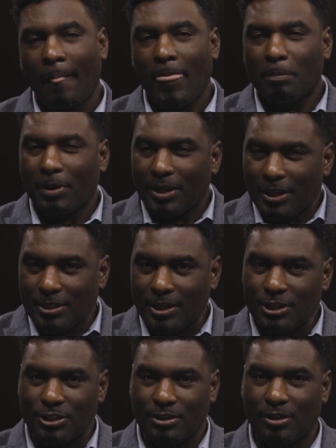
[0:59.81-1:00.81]
But in
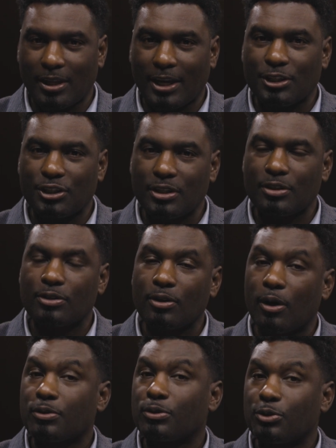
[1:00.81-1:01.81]
addition to that, Jesus
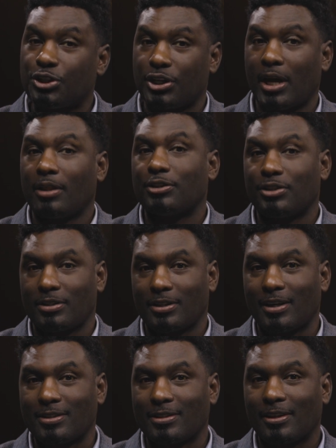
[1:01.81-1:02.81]
also challenges
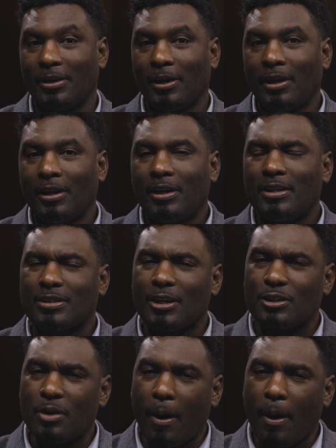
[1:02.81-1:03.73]
us. He says,